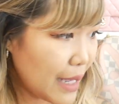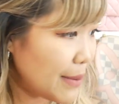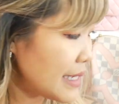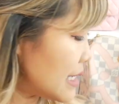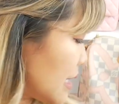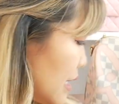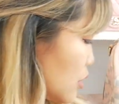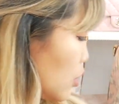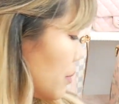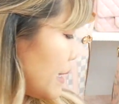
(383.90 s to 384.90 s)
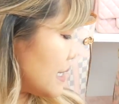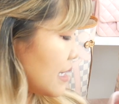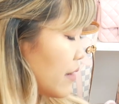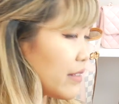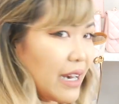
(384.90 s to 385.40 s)
I basically told
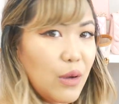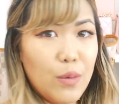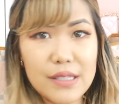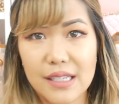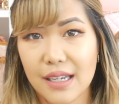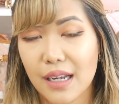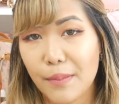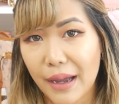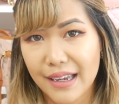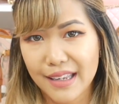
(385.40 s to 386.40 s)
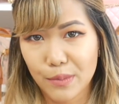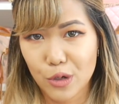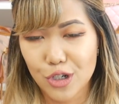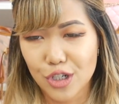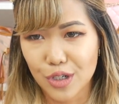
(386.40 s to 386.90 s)
myself that I wasn't gonna buy any
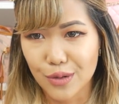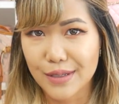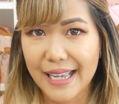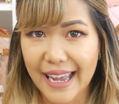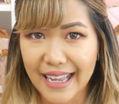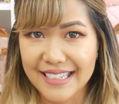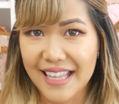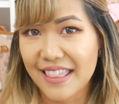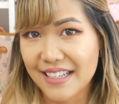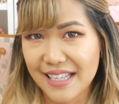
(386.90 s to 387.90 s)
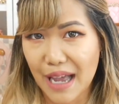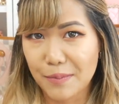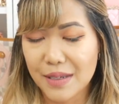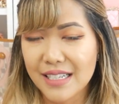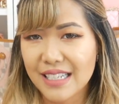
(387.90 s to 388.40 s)
more shoes, and this
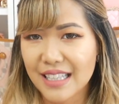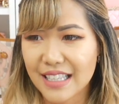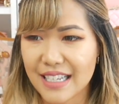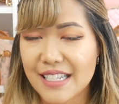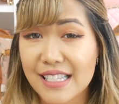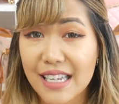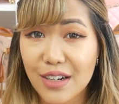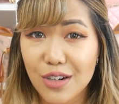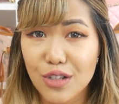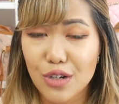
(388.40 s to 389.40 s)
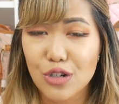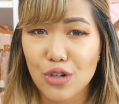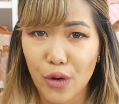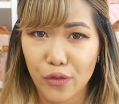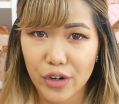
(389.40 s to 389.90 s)
happened. And these sneakers are
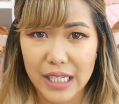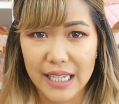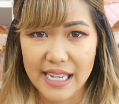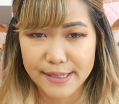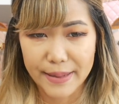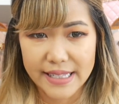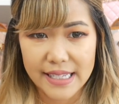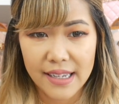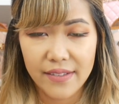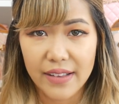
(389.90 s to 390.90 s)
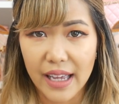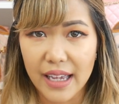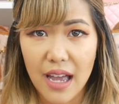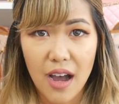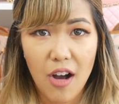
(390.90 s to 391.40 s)
so freaking expensive.
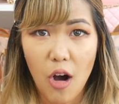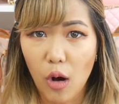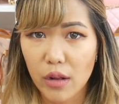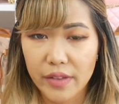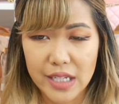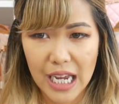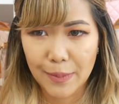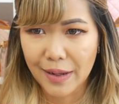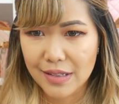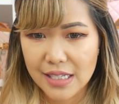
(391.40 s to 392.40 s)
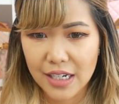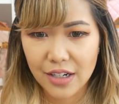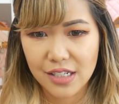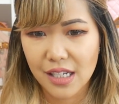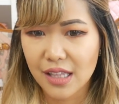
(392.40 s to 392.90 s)
Like, all the timeout
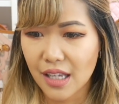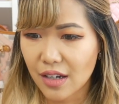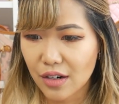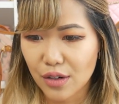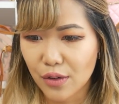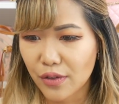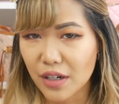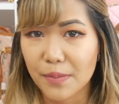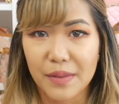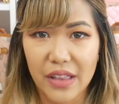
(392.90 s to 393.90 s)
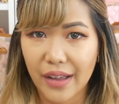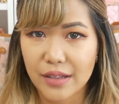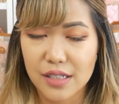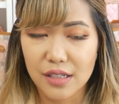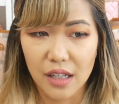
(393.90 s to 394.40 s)
sneakers I think are over
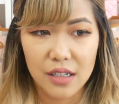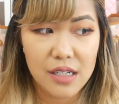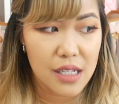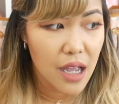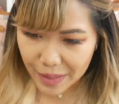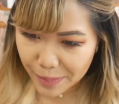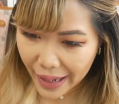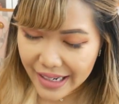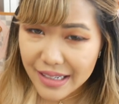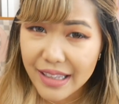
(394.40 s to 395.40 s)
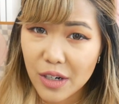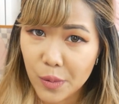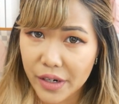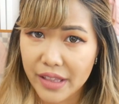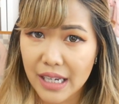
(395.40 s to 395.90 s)
$1,000, but they're
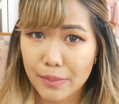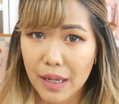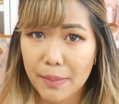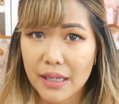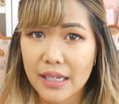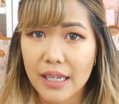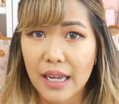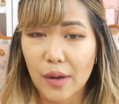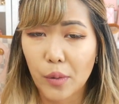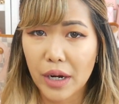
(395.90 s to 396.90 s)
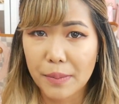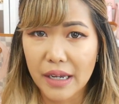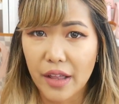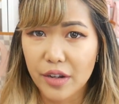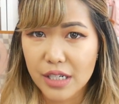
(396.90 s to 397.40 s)
worth it in my opinion. I wear my
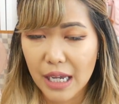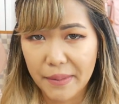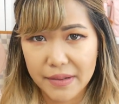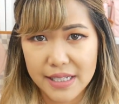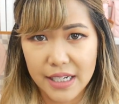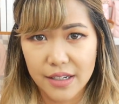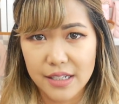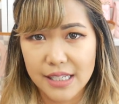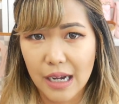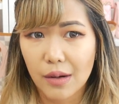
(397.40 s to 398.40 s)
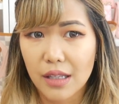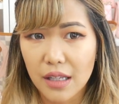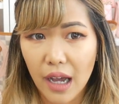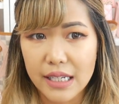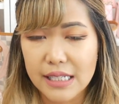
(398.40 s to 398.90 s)
other timeout sneakers now a
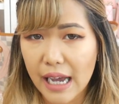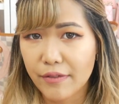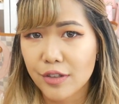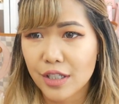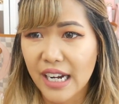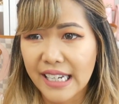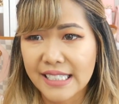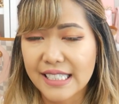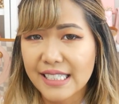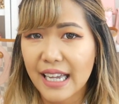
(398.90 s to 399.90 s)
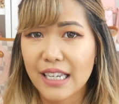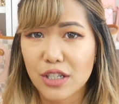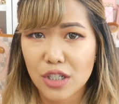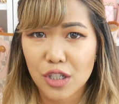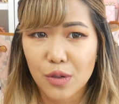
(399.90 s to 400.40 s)
lot after I decided
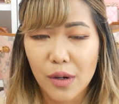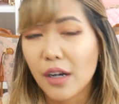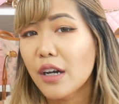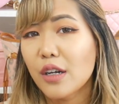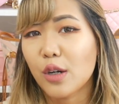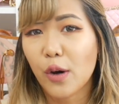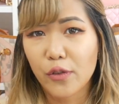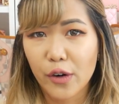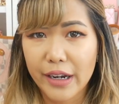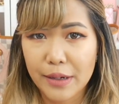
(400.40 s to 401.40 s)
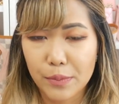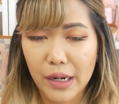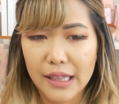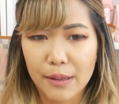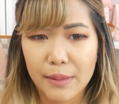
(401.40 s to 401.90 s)
to go for it and
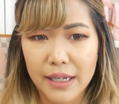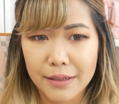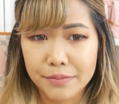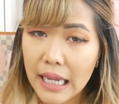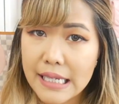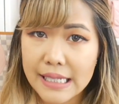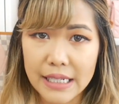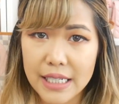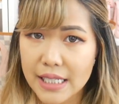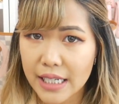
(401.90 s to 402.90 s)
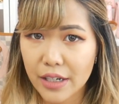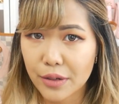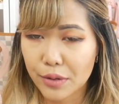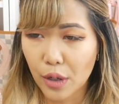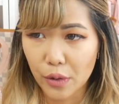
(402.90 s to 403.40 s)
break them in. I seriously
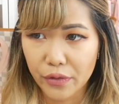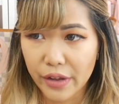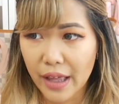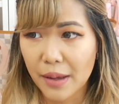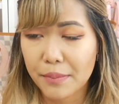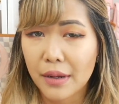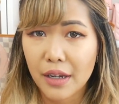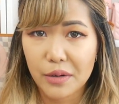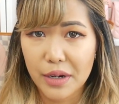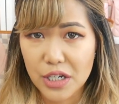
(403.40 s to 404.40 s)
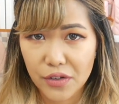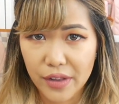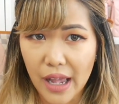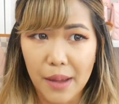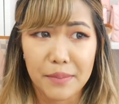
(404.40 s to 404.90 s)
go for them, reach for
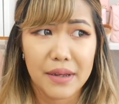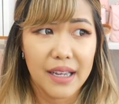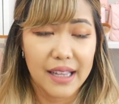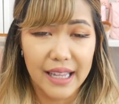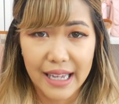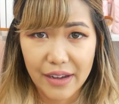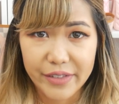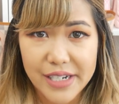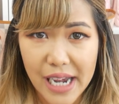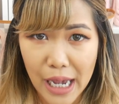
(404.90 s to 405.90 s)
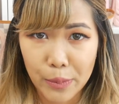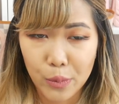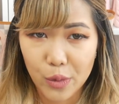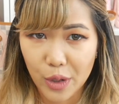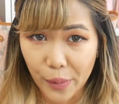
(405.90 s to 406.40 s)
them, like every
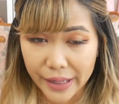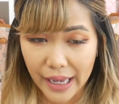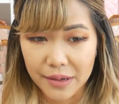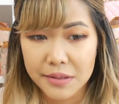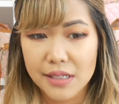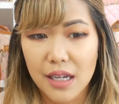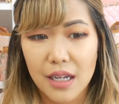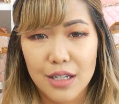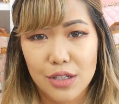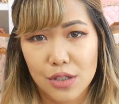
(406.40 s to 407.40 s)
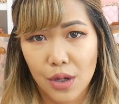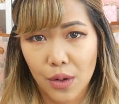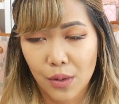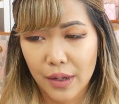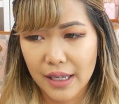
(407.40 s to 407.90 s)
time we're going out.
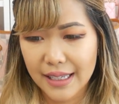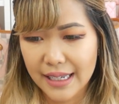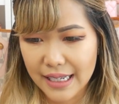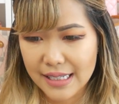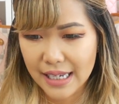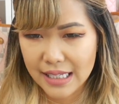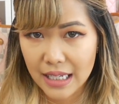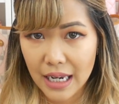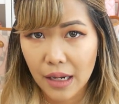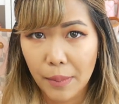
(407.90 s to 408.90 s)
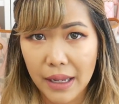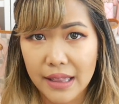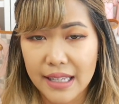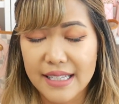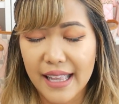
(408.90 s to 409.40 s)
So yes, I did end up
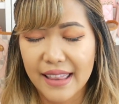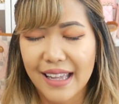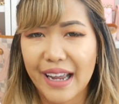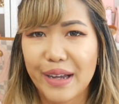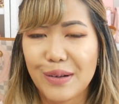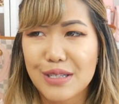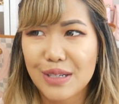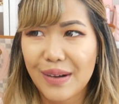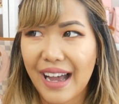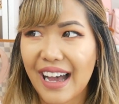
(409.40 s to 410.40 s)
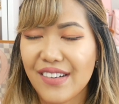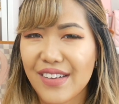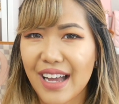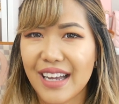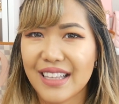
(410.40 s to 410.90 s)
buying these, and then I also have
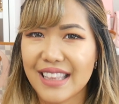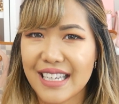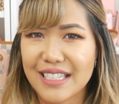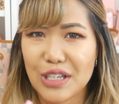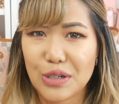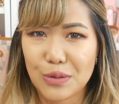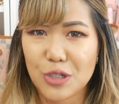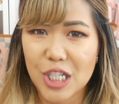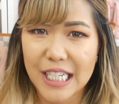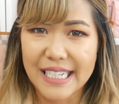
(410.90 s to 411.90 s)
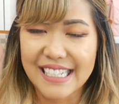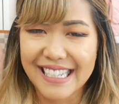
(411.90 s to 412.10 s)
these Gucci